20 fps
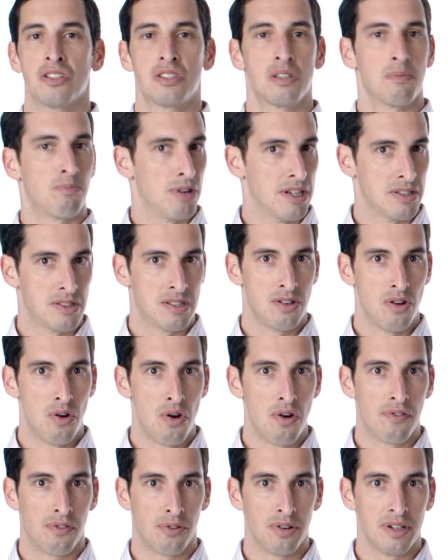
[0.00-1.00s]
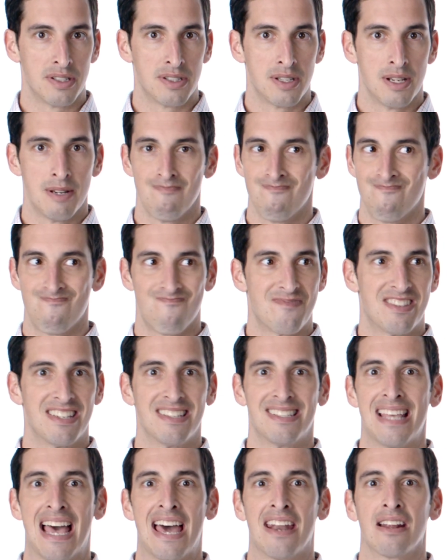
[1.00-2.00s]
to suppress the ovaries?
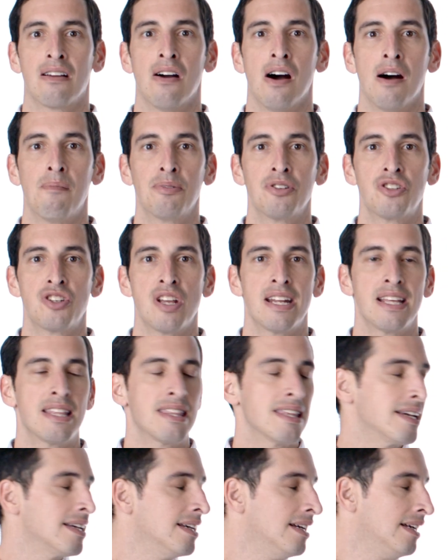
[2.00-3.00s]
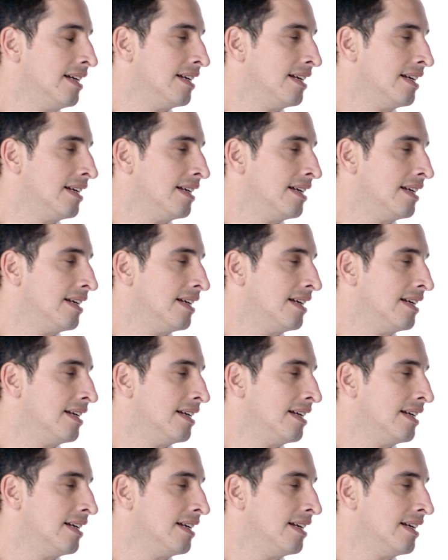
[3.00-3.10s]
Does that accomplish anything?